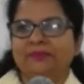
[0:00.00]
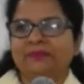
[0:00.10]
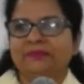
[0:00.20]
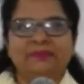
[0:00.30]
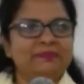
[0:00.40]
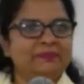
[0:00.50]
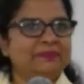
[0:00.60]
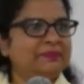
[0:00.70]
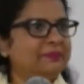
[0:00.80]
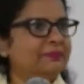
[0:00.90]

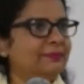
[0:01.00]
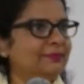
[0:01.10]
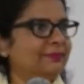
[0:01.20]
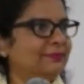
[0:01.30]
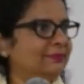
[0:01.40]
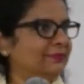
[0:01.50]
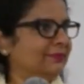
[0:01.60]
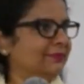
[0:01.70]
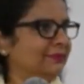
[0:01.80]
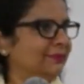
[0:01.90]

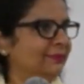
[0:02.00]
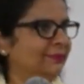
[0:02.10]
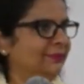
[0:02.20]
No one is speaking in this clip.